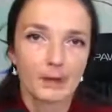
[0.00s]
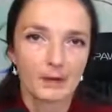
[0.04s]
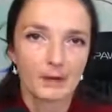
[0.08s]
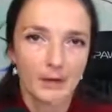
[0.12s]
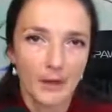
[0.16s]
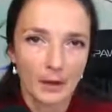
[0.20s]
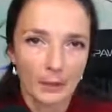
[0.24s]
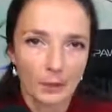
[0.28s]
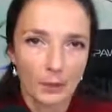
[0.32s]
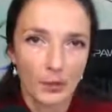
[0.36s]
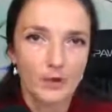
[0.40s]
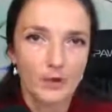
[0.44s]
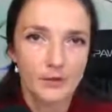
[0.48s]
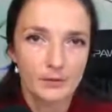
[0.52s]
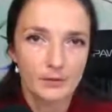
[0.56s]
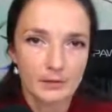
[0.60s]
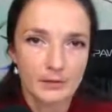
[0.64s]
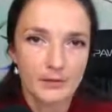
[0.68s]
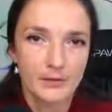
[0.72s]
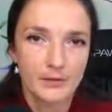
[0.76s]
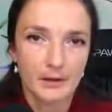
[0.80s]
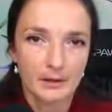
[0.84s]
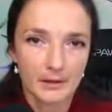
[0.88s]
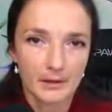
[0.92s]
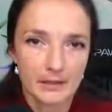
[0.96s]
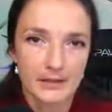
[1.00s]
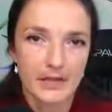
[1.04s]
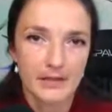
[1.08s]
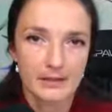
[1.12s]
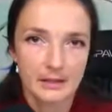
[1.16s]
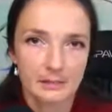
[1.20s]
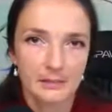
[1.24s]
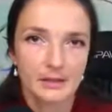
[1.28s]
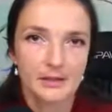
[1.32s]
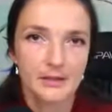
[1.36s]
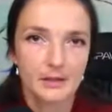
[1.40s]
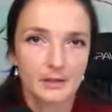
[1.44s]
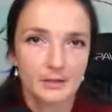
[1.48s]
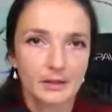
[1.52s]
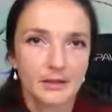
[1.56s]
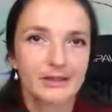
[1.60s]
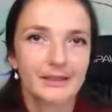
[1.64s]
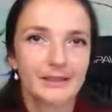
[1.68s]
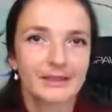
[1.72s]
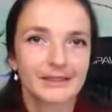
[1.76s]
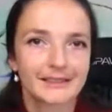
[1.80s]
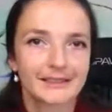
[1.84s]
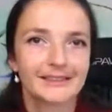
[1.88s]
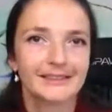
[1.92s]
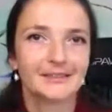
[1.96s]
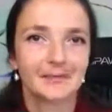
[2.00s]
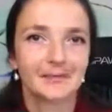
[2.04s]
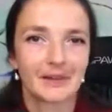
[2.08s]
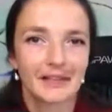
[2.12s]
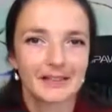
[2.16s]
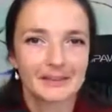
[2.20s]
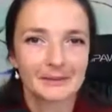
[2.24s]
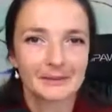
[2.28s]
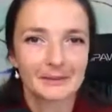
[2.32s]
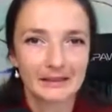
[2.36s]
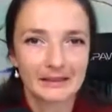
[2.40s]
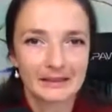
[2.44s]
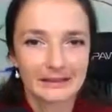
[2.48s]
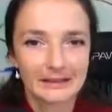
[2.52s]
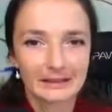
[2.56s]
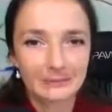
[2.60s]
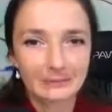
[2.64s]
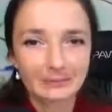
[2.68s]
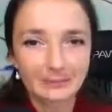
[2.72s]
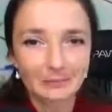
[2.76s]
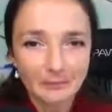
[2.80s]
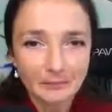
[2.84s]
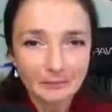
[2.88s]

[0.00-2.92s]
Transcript: they want to democratize opportunities and investments